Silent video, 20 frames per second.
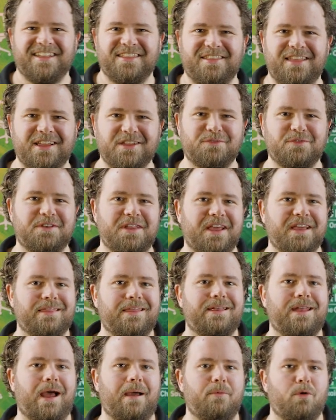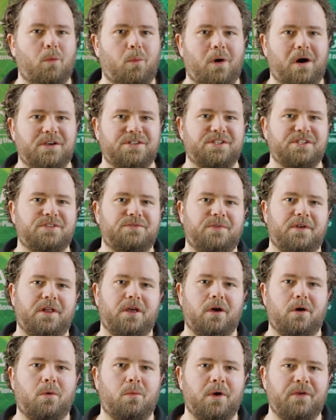Thanks for taking the time to watch this
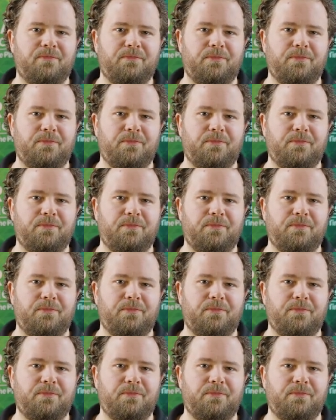video.